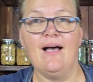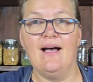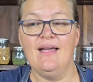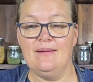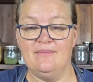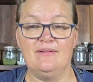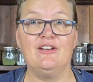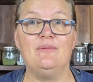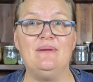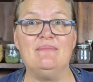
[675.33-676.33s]
I'm going
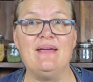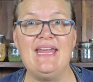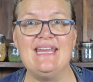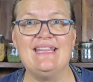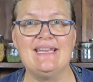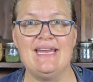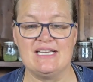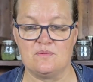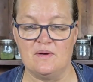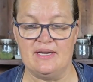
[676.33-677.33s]
to be making the
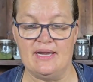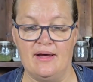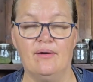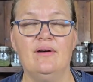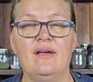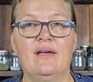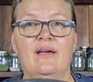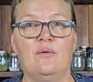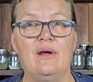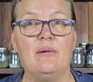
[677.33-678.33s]
next one now,
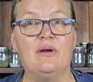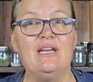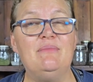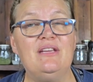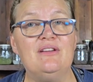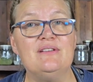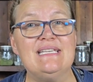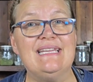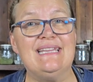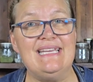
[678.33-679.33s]
where I'm going to be
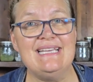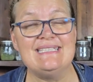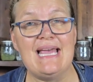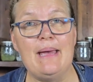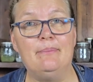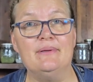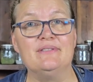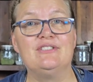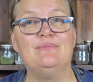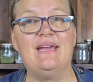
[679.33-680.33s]
using these
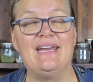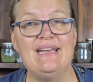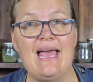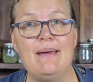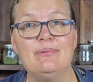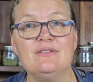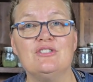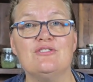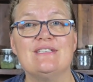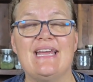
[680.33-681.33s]
apples to make an apple
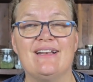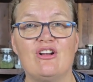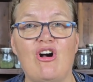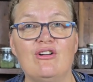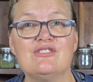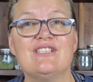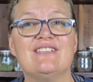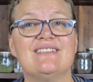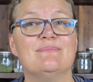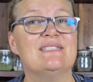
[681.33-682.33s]
juice and culture
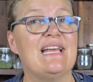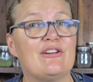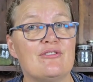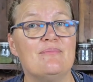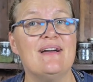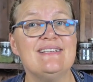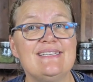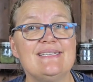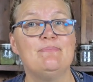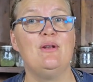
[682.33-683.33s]
some
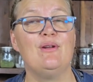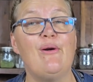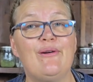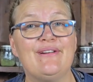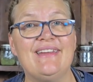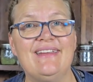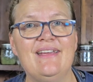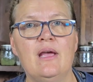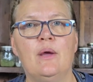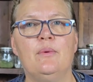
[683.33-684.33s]
Saccharomyces Boulardii,
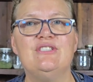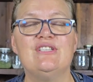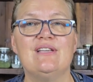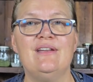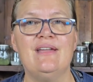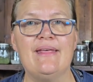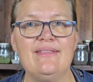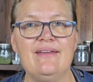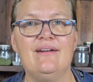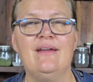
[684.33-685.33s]
which is
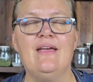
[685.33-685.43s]
another